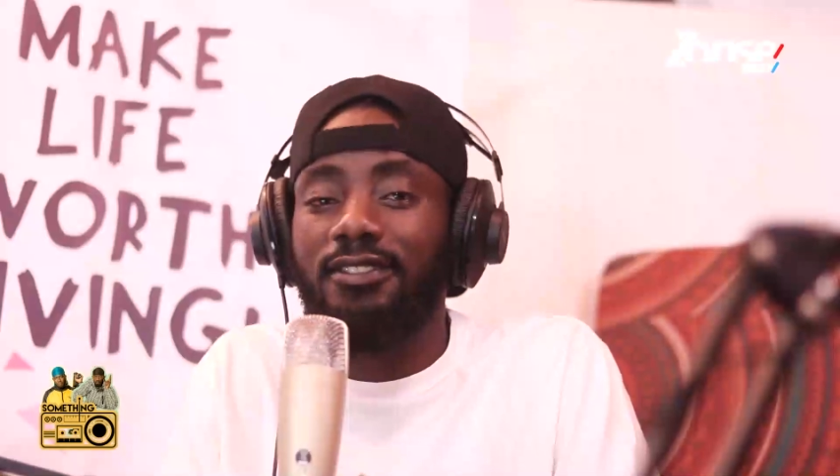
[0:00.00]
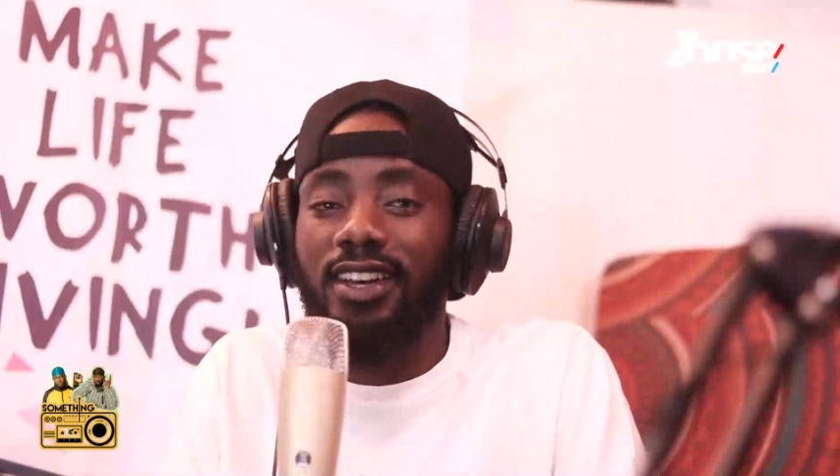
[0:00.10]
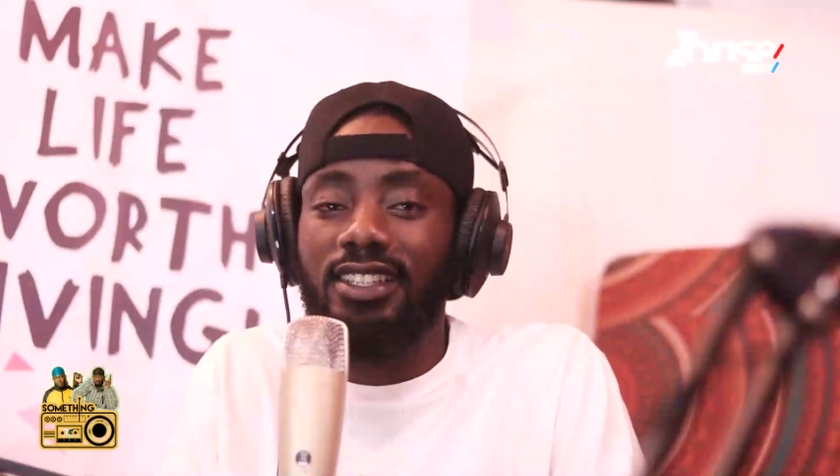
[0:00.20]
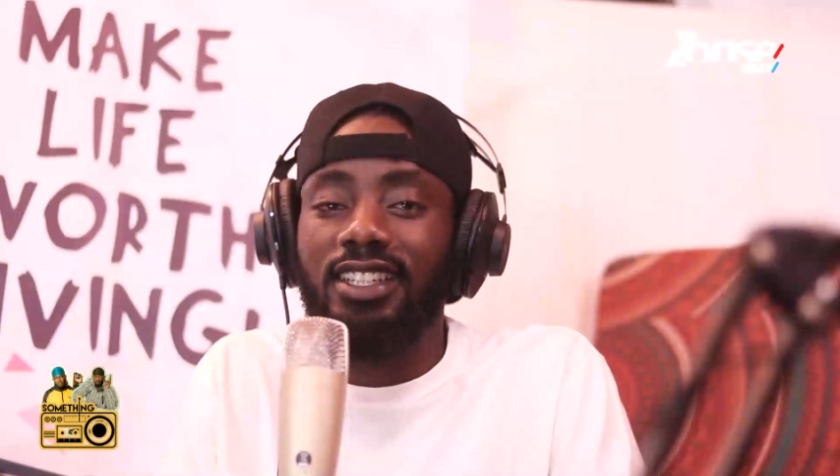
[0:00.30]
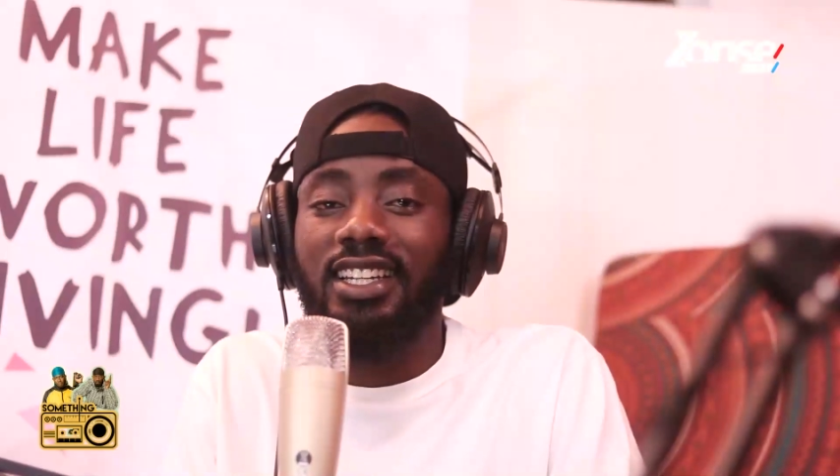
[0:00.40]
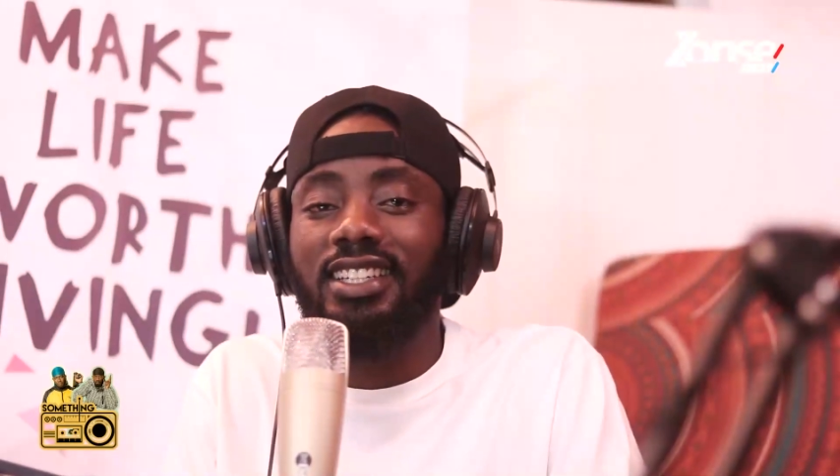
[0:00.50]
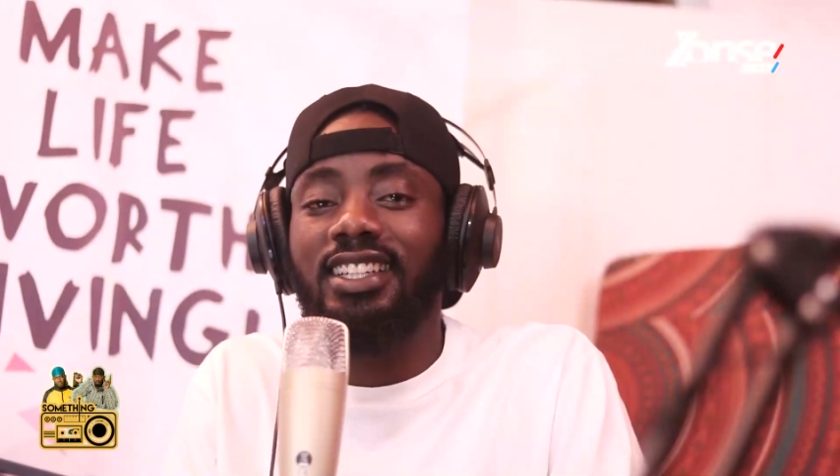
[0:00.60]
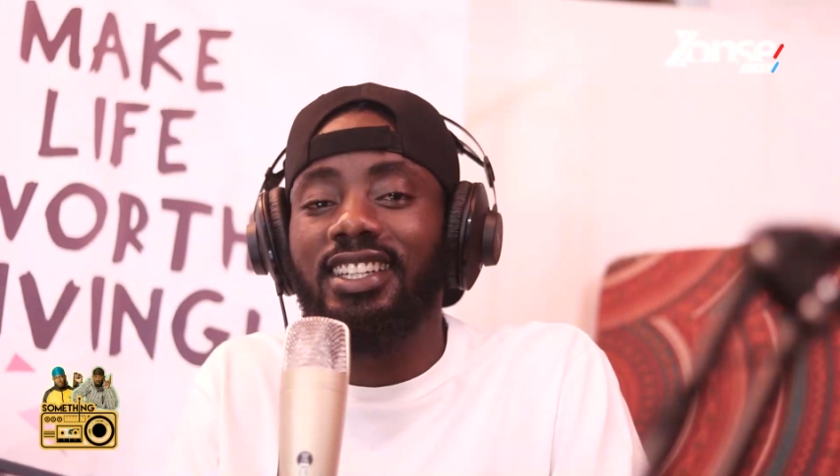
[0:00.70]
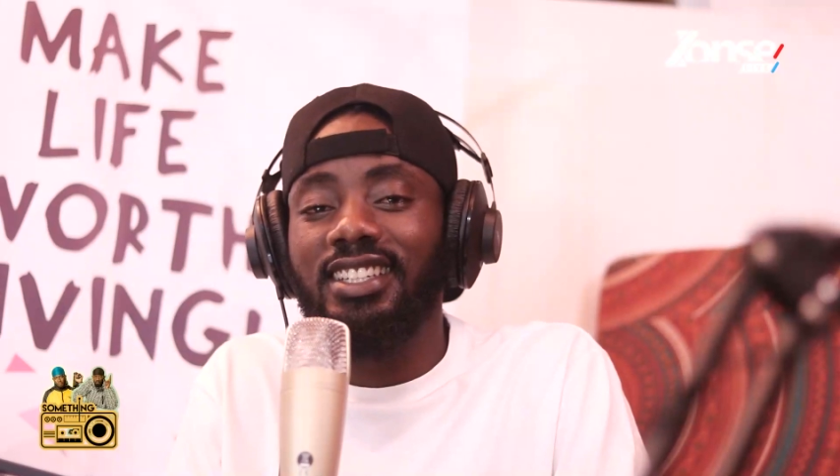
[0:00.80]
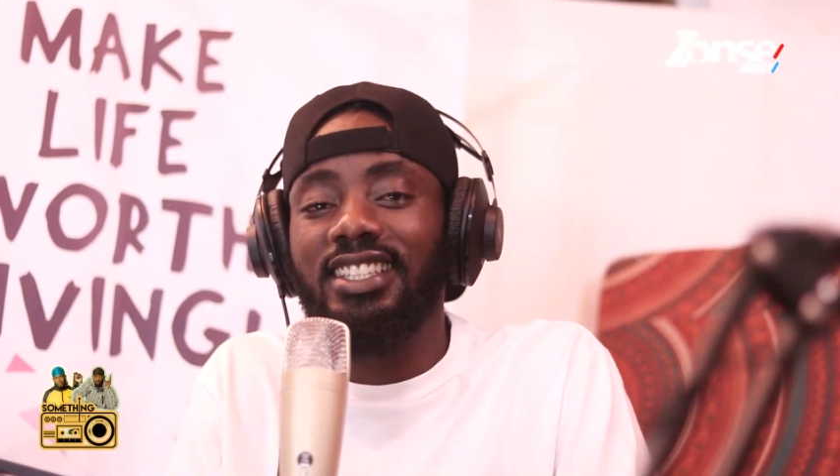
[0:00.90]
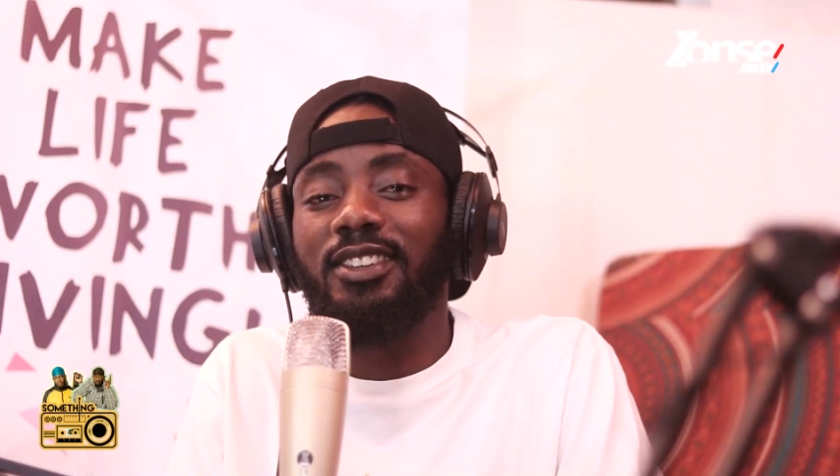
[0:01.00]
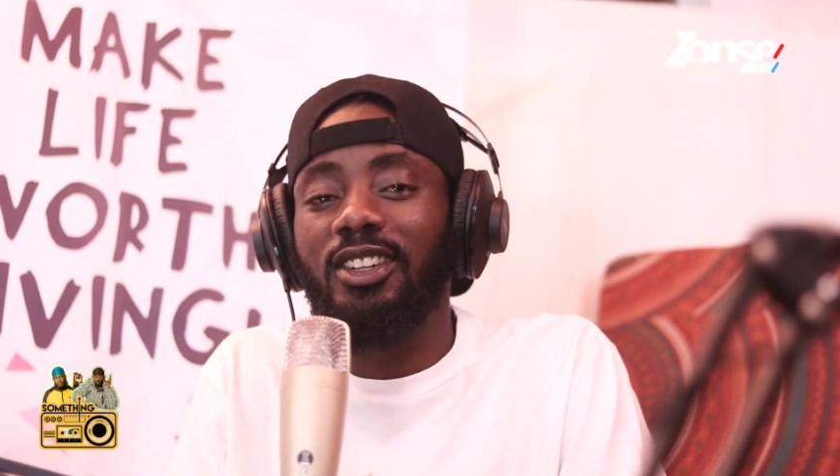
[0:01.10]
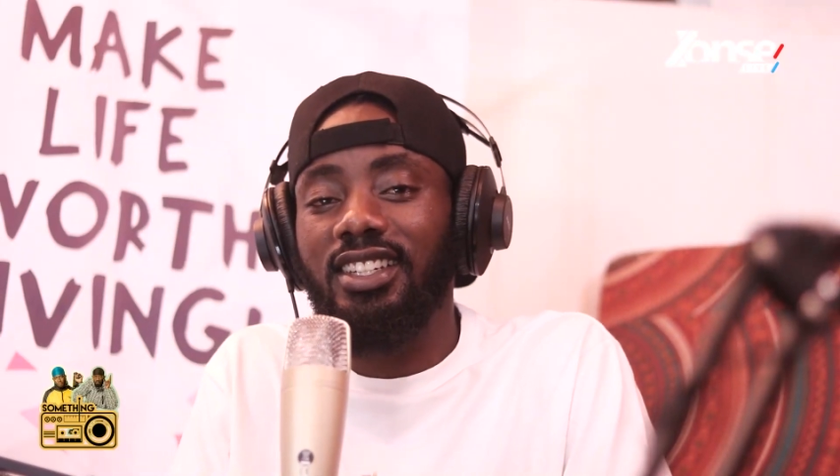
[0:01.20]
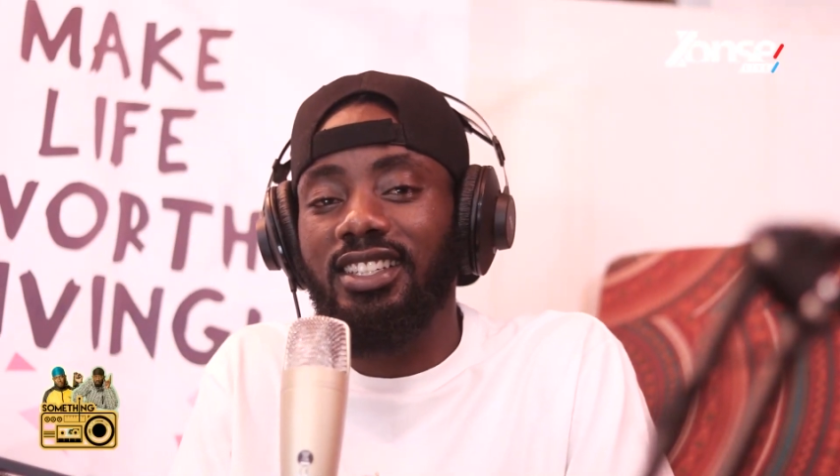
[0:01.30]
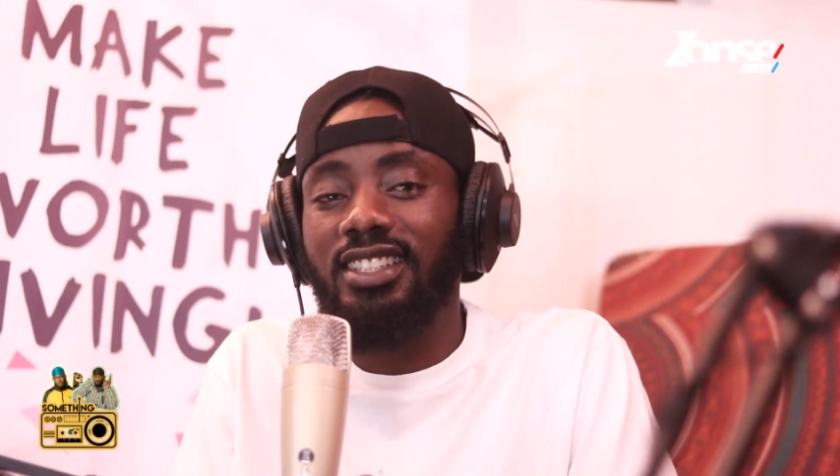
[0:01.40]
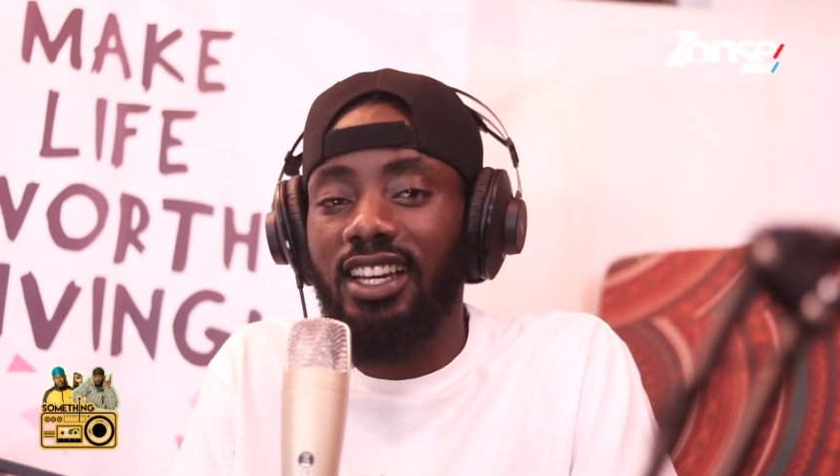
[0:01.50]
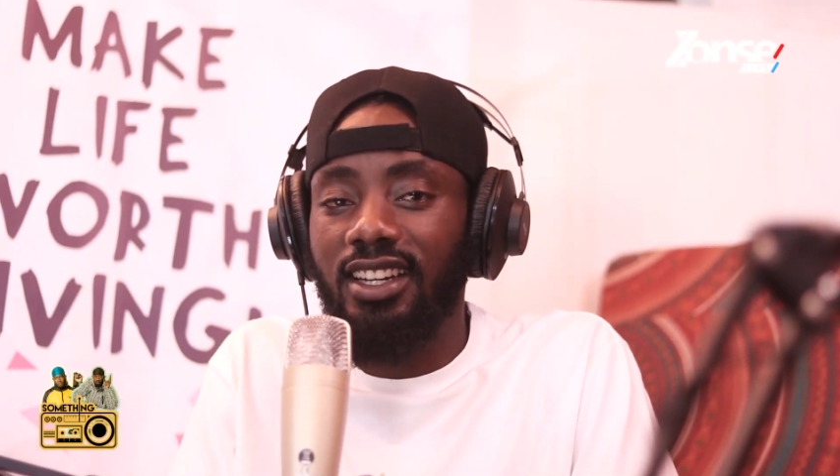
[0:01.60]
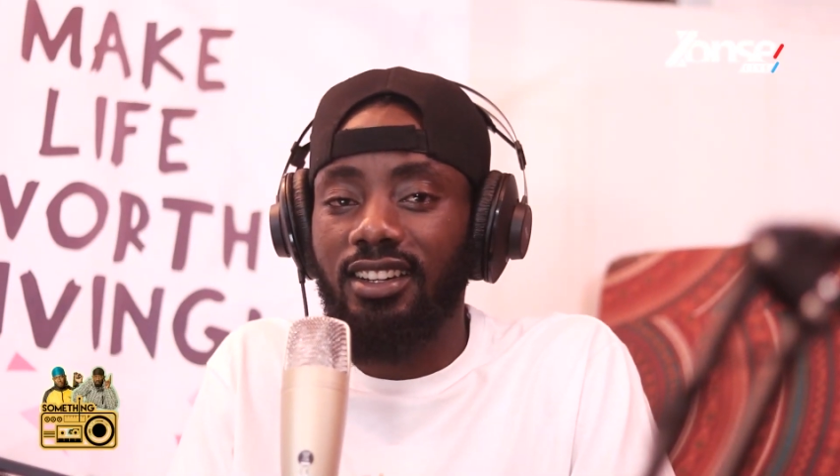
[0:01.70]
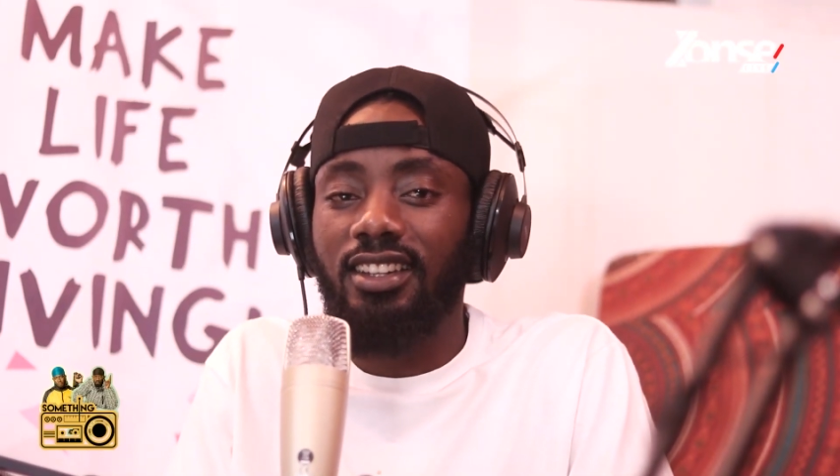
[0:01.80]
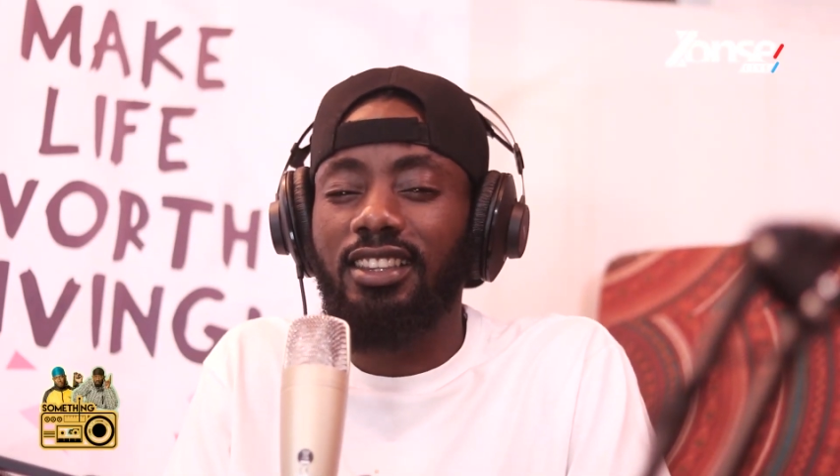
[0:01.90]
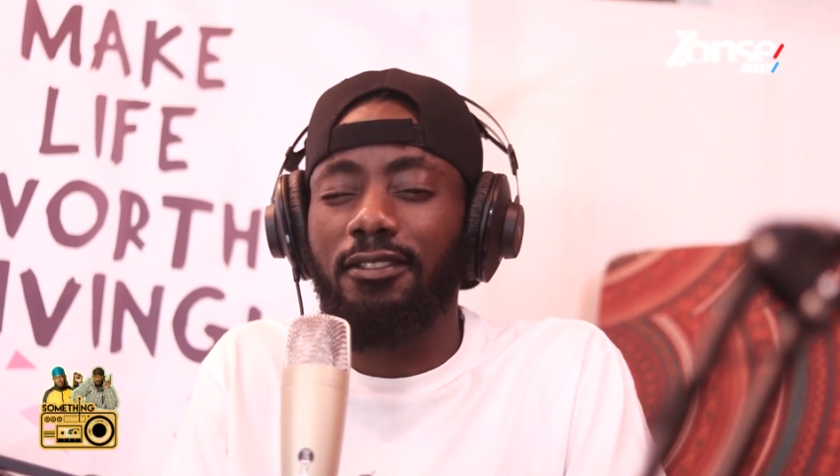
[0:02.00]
fashion and interior designer,